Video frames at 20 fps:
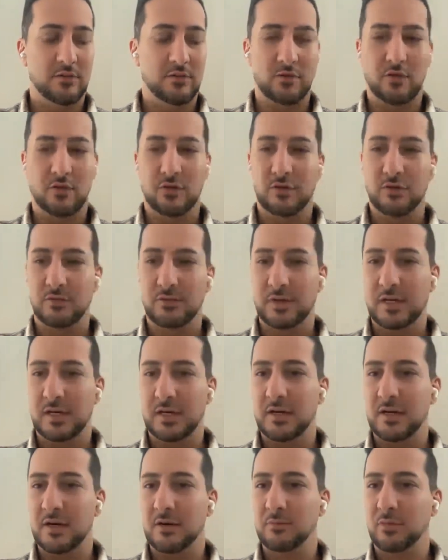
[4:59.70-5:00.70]
for
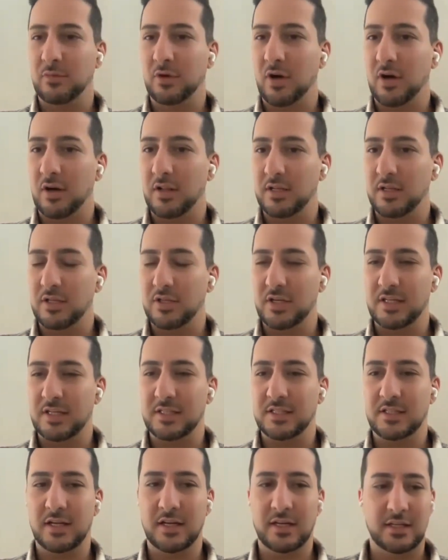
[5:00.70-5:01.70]
college. I
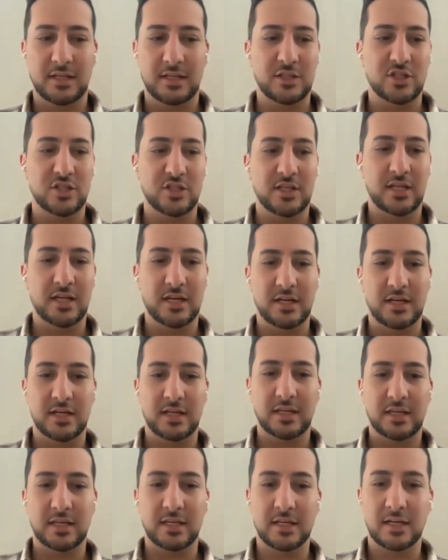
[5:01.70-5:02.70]
studied
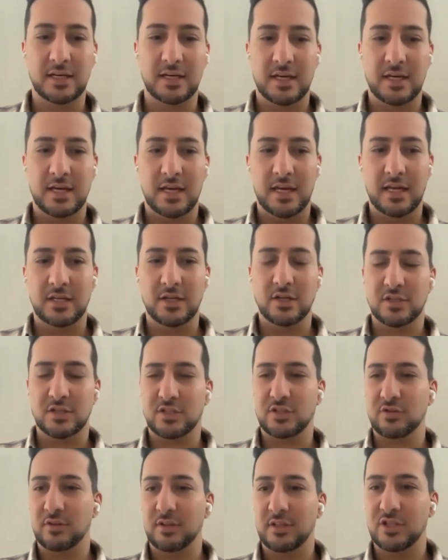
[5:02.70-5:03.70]
engineering,
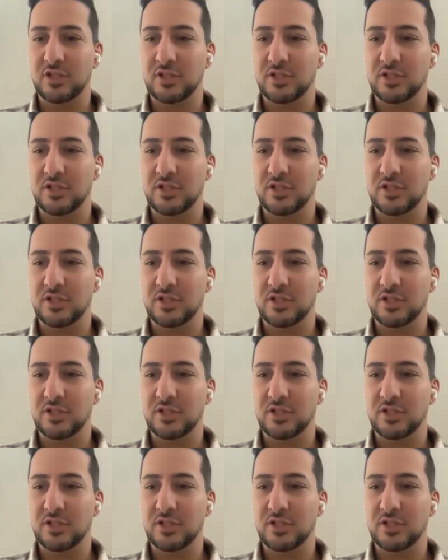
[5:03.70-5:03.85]
industrial